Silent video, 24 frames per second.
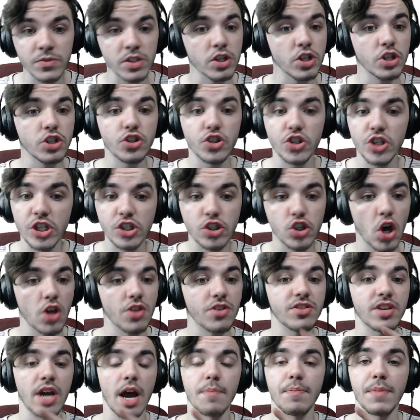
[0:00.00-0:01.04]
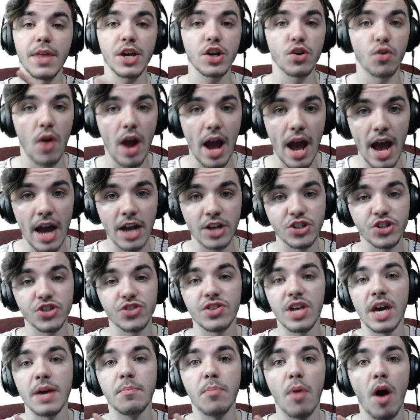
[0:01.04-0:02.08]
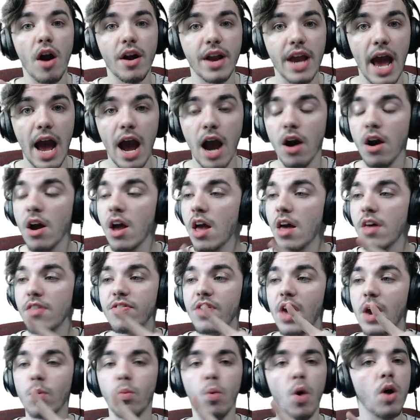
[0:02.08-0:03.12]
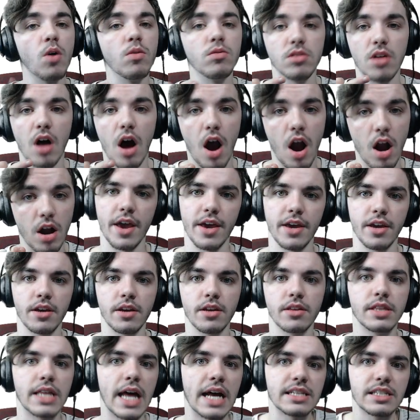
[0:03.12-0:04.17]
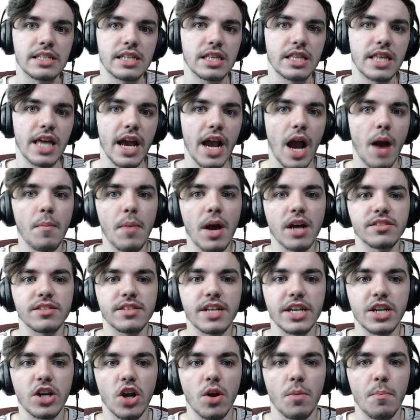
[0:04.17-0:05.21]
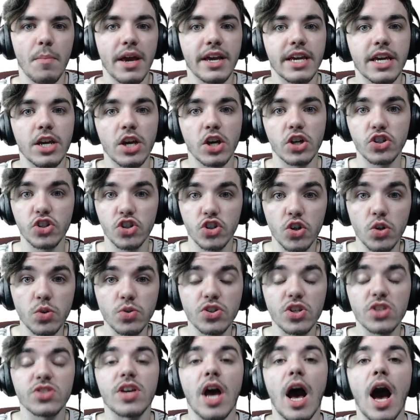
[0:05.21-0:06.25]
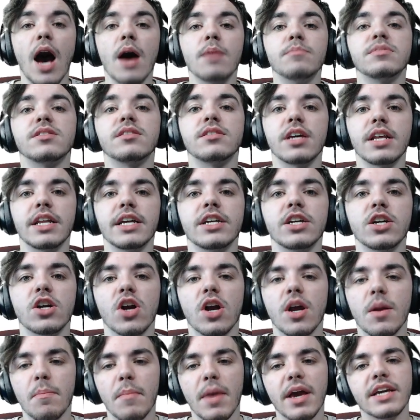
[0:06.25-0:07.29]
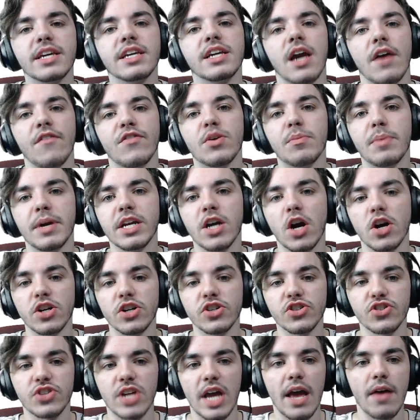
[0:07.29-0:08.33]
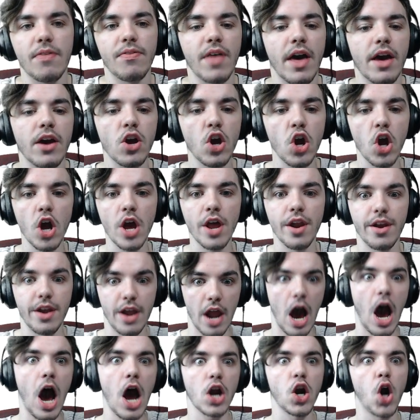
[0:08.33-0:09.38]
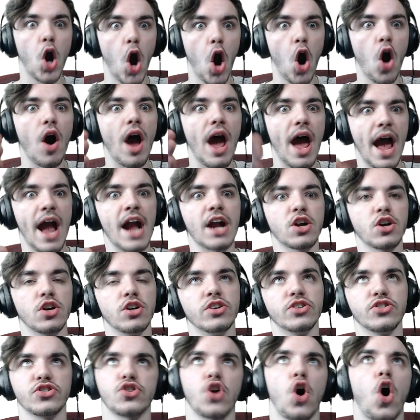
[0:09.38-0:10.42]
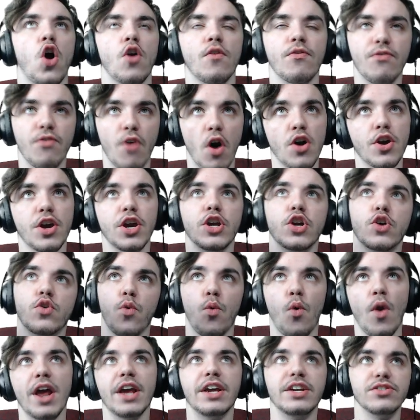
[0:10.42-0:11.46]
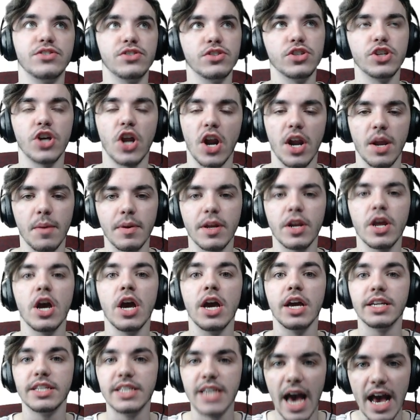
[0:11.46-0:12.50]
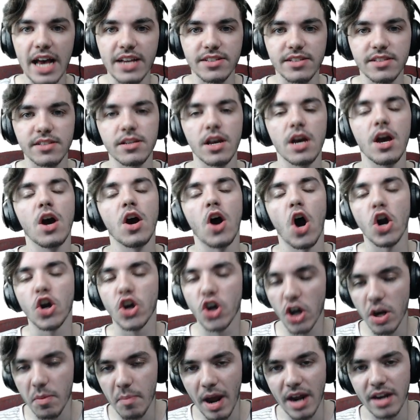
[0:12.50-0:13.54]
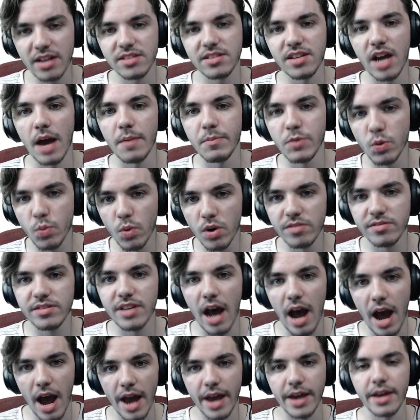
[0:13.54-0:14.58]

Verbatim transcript: Cheats all the time. They crash. They bug out. They won't lock. That's the thing. I'm not sitting here and making excuses. I'm sitting here and making everybody understand that not all hackers are fucking crazy. You know what I mean? Yes, a good amount of time you will die.